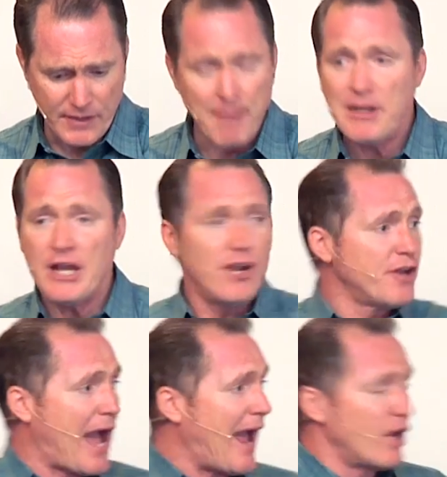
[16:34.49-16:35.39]
I mean, here
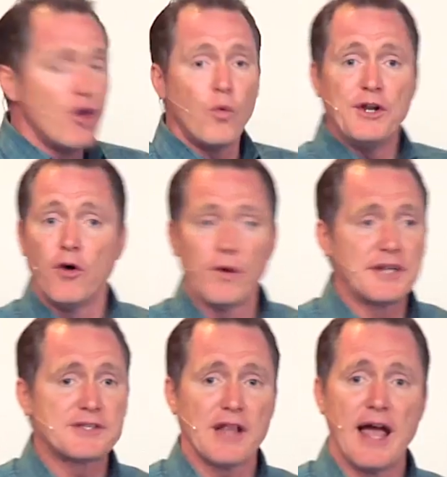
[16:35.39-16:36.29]
you have, we know what
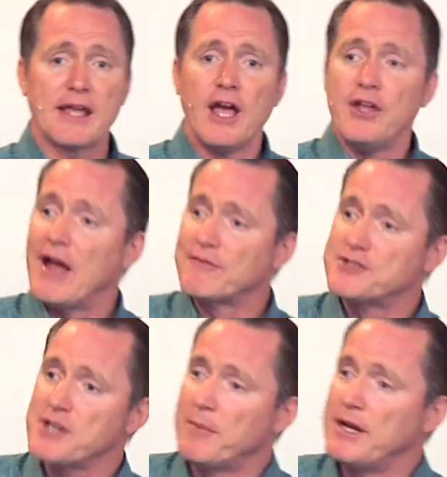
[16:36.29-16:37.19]
it's like. You have
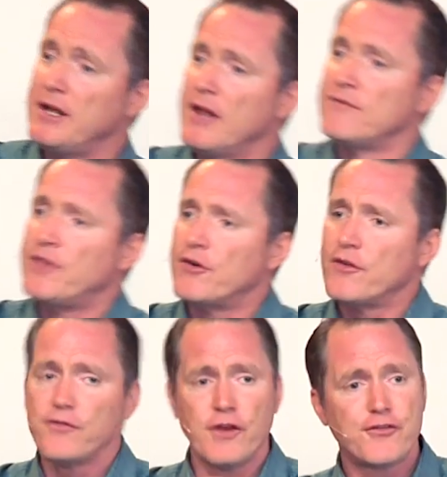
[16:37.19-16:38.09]
somebody,
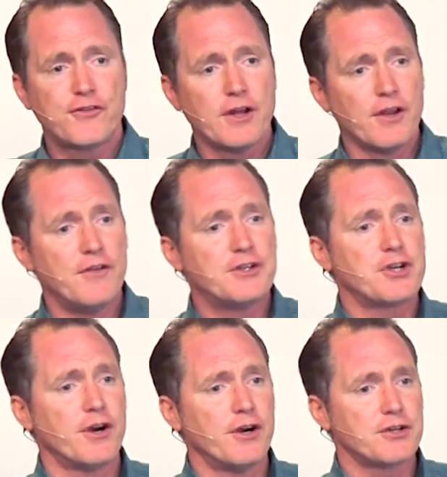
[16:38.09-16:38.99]
they're still in the
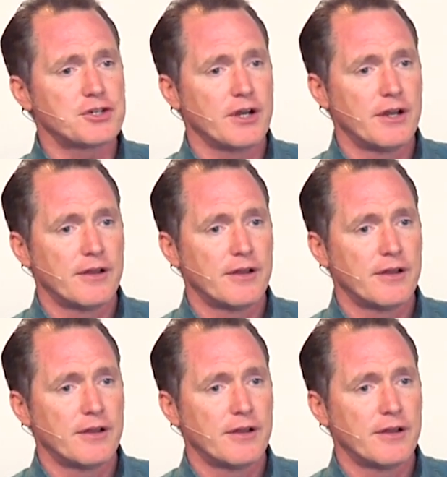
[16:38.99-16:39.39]
church.